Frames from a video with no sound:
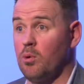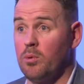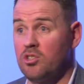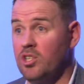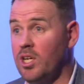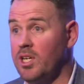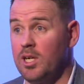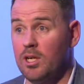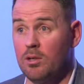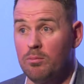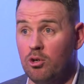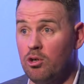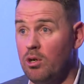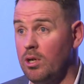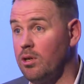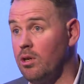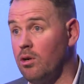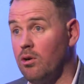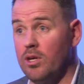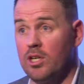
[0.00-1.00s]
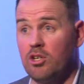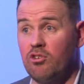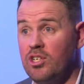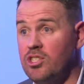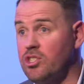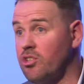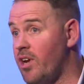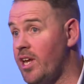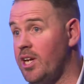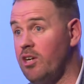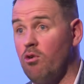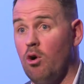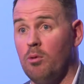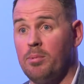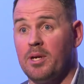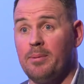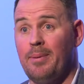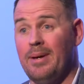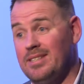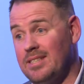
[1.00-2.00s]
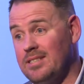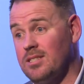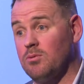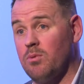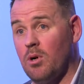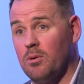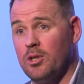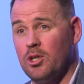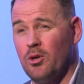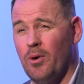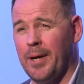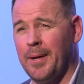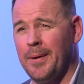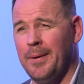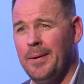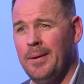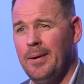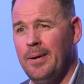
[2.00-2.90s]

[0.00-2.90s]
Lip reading: We're trying to increase your anaerobic capacity. This is what we're doing.